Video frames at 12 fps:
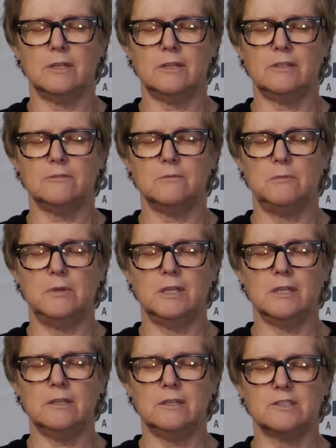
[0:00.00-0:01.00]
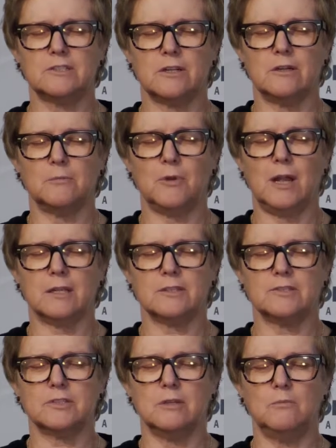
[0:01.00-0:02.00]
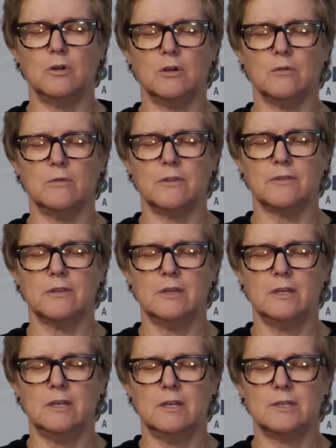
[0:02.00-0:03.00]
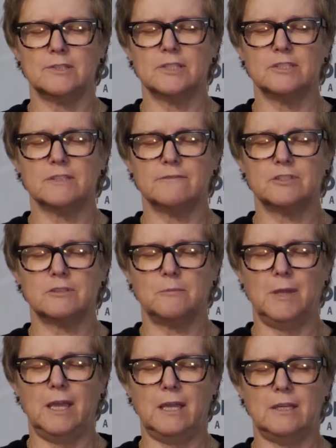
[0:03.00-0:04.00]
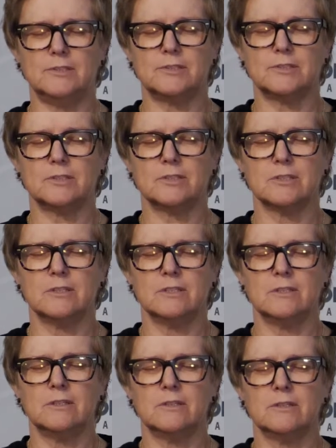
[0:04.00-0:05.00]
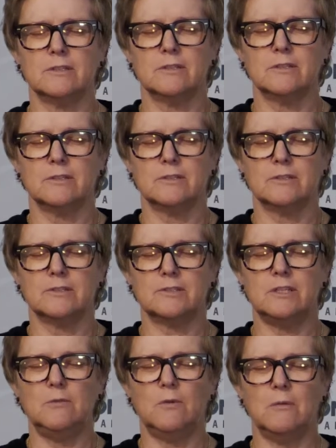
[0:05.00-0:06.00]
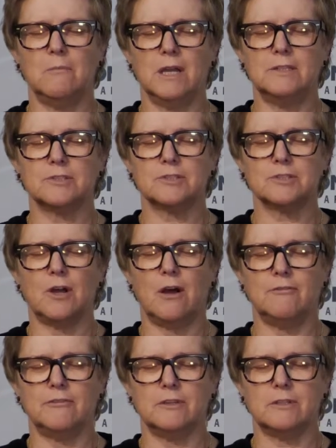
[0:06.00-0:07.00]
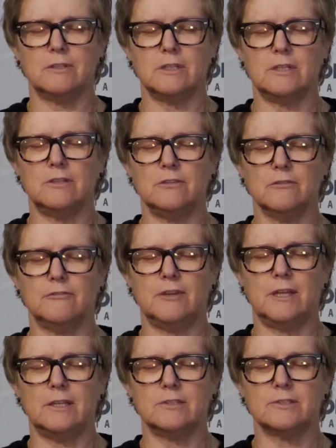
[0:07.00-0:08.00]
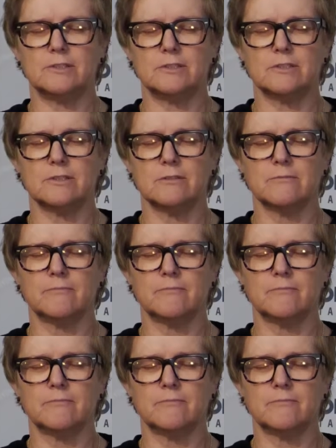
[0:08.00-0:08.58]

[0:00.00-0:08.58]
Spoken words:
And as we begin to start practicing more with a sense of space, see what might soften in your face.